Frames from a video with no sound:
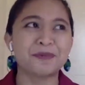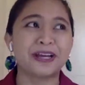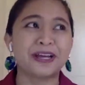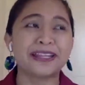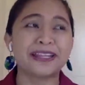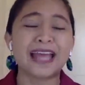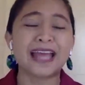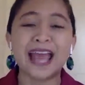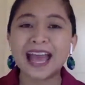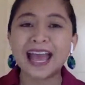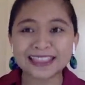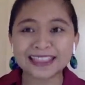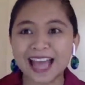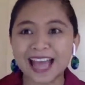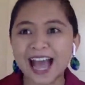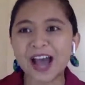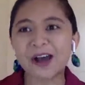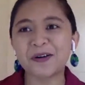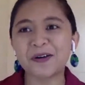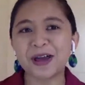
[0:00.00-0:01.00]
But
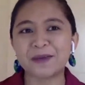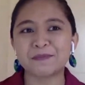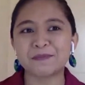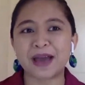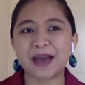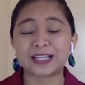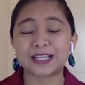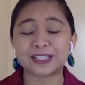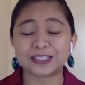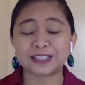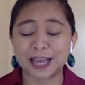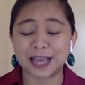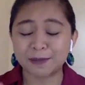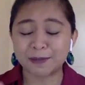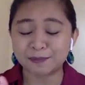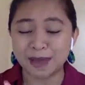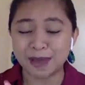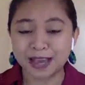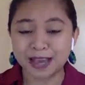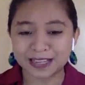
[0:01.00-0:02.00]
now I'm
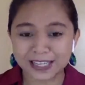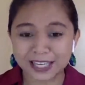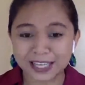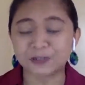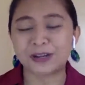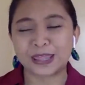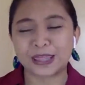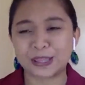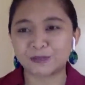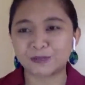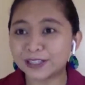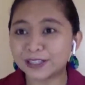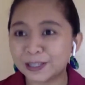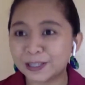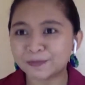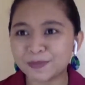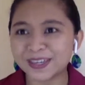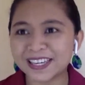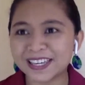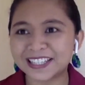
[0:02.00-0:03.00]
back here in the
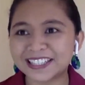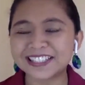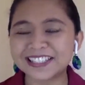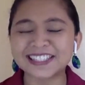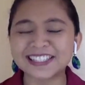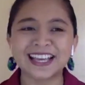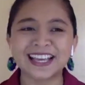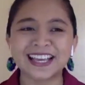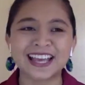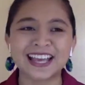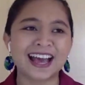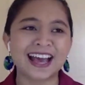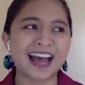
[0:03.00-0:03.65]
Philippines.